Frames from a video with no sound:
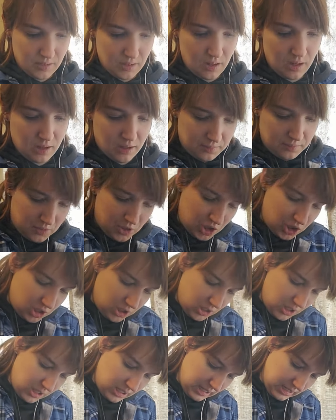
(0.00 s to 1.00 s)

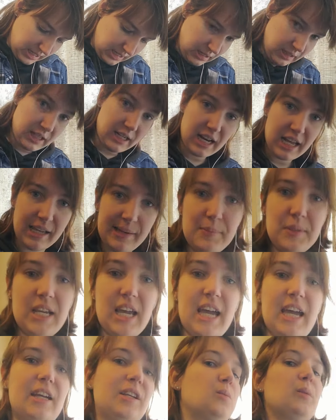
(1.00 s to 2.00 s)
The name
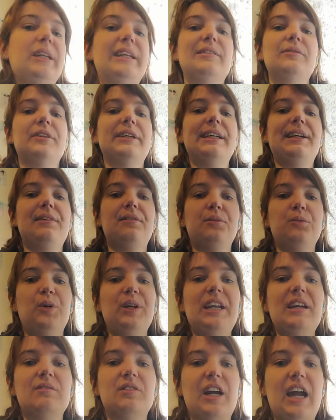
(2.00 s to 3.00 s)
tags. We
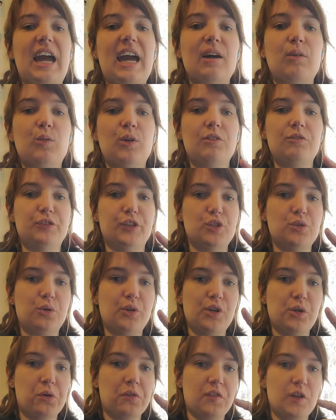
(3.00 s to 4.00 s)
never had one for
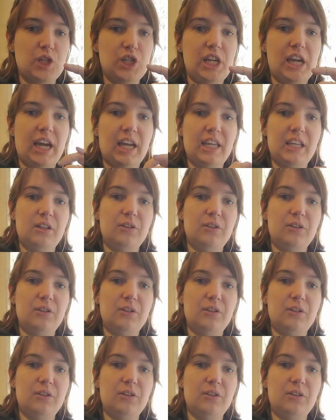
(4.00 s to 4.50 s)
Tori or for Chiaki.